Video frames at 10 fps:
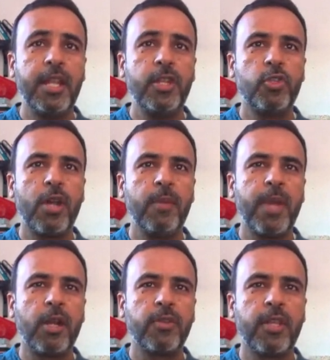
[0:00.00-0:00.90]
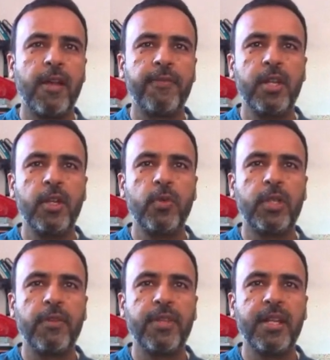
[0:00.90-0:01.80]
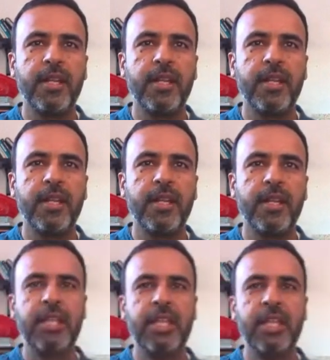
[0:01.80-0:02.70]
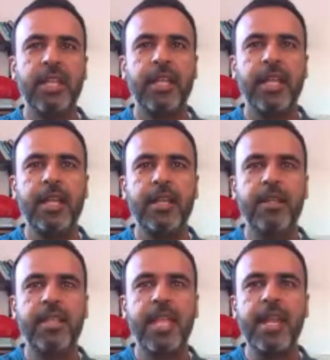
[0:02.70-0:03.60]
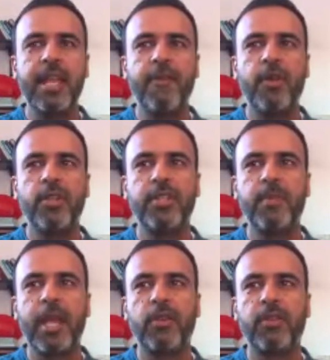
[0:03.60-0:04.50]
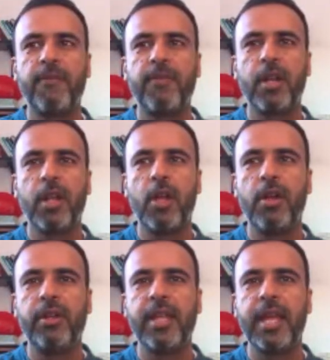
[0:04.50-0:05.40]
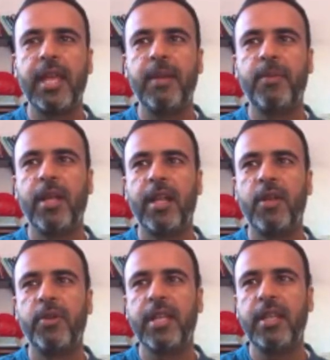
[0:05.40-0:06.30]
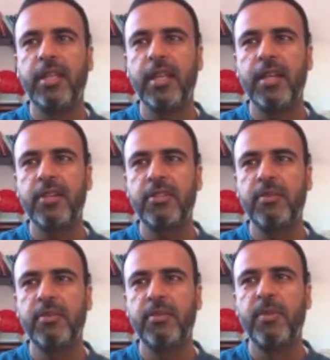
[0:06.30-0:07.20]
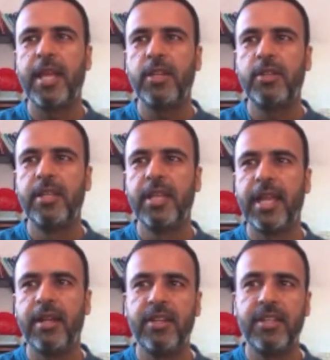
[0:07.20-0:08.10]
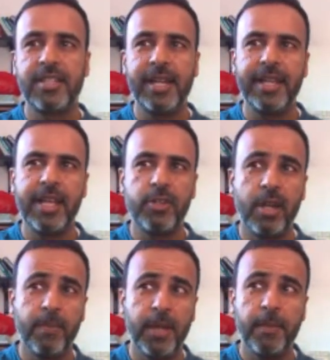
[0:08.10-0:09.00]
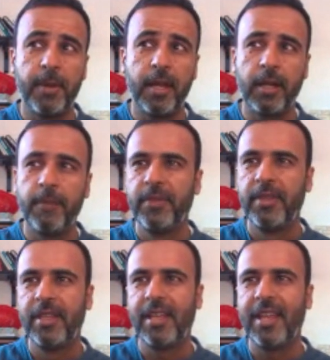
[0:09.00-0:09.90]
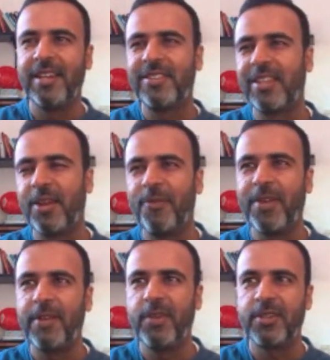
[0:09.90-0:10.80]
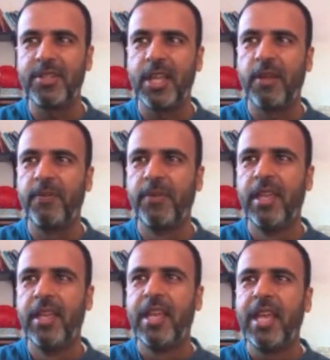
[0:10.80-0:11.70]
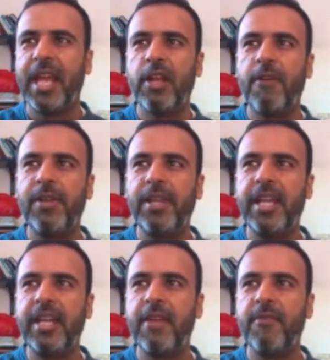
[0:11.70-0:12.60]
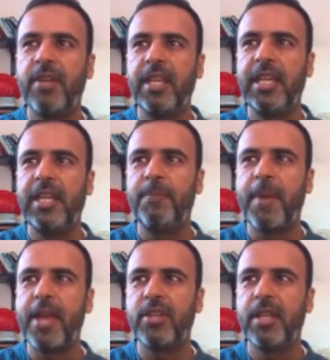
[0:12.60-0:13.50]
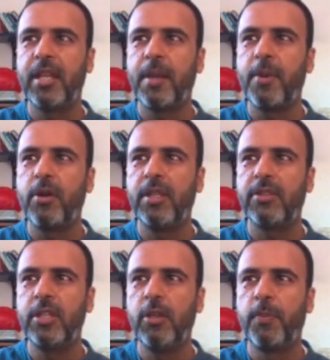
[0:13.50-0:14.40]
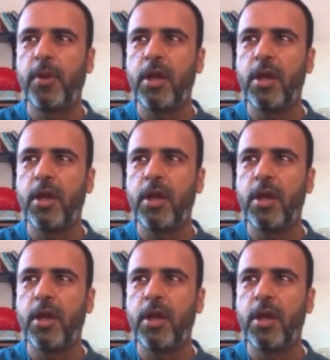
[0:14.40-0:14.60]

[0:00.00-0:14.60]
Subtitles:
then joined Microsoft in 2010. And then I was in Microsoft for a long time, around 10 years before and recently I joined PayPal. It's now 5 years now. And of late, I'm very passionate about this new